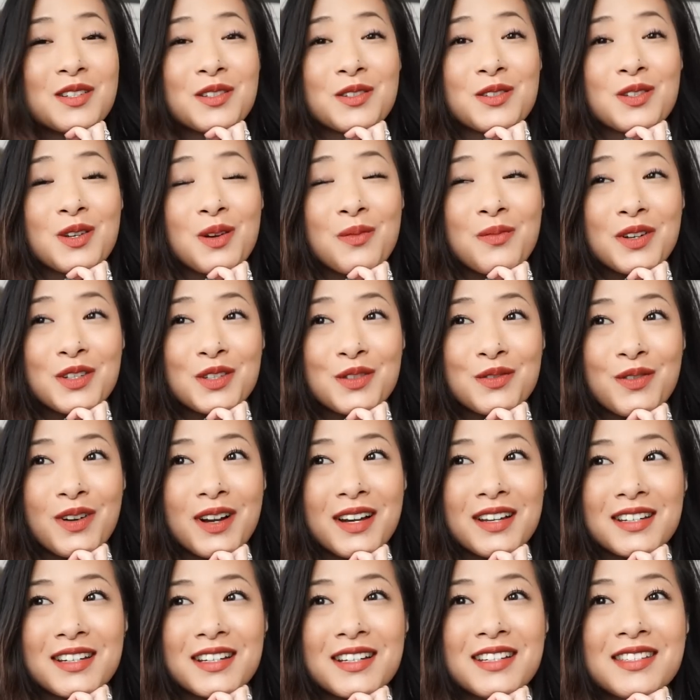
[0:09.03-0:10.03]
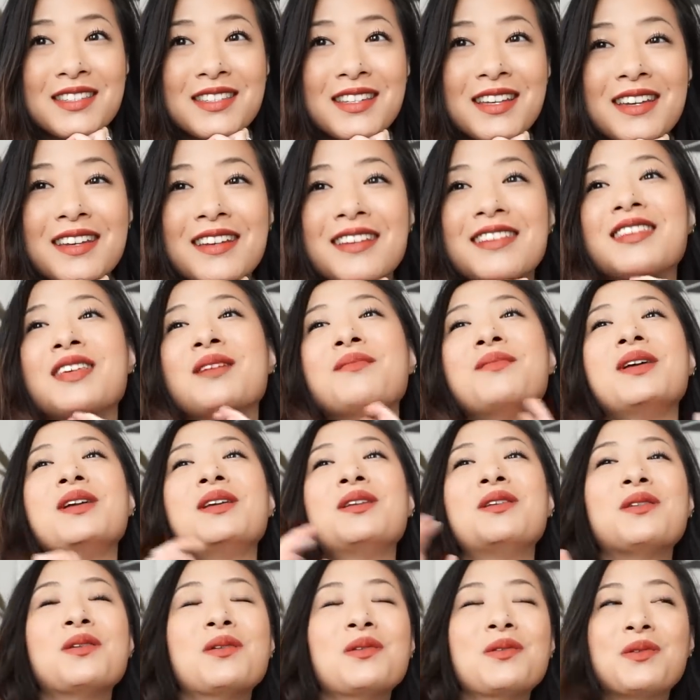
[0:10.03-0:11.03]
They're so much fun because like they
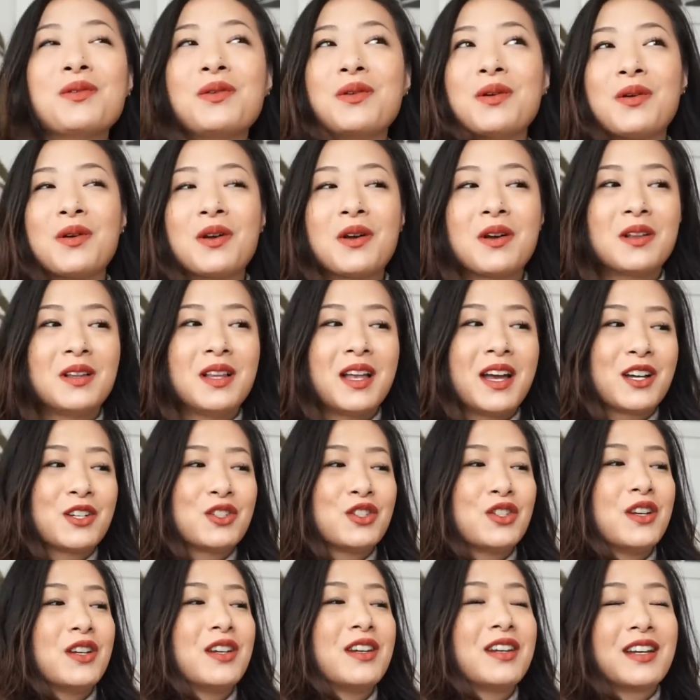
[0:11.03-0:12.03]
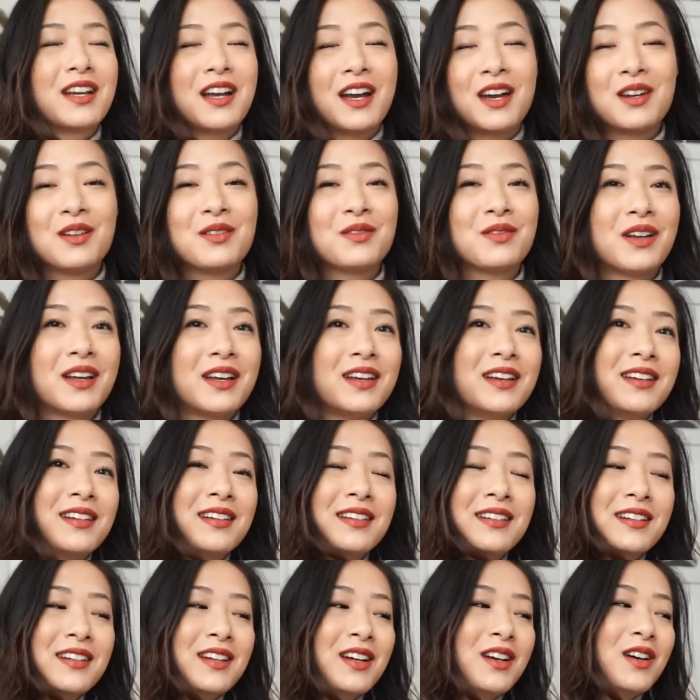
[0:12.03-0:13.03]
make you go through your collection and kind of
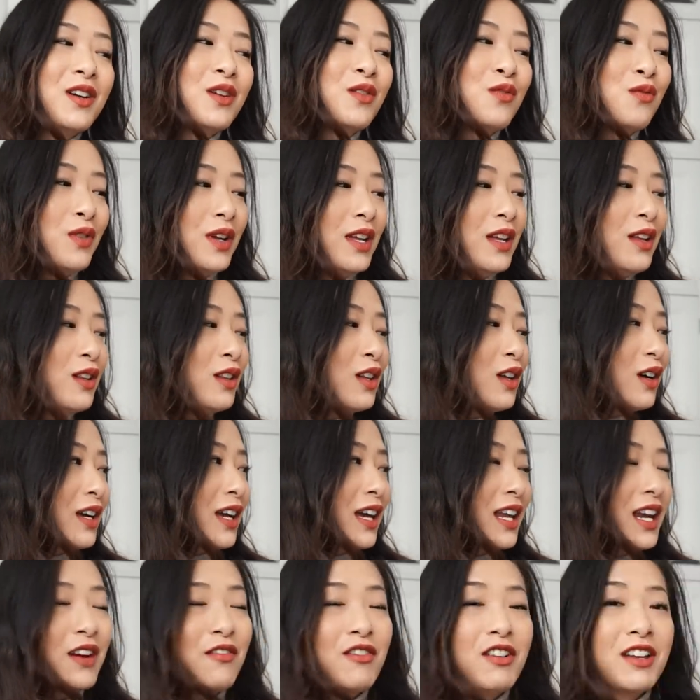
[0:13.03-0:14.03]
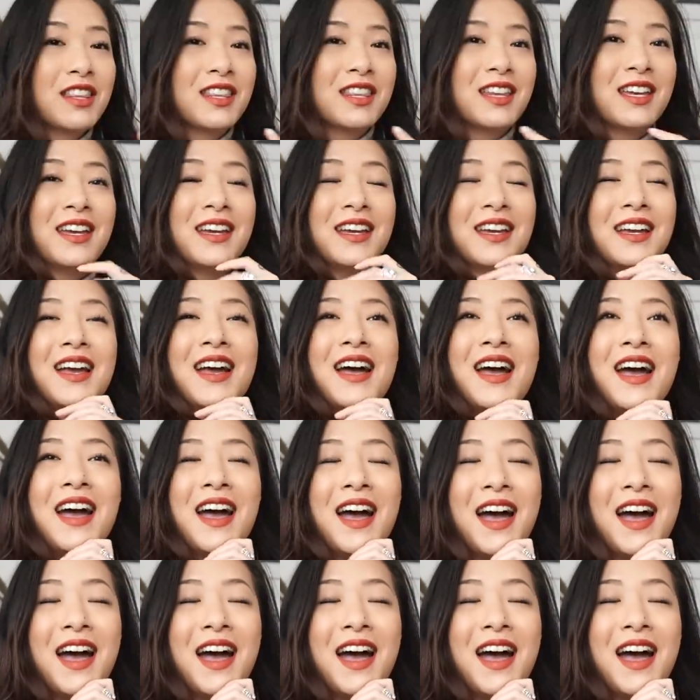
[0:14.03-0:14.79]
like re-look at everything.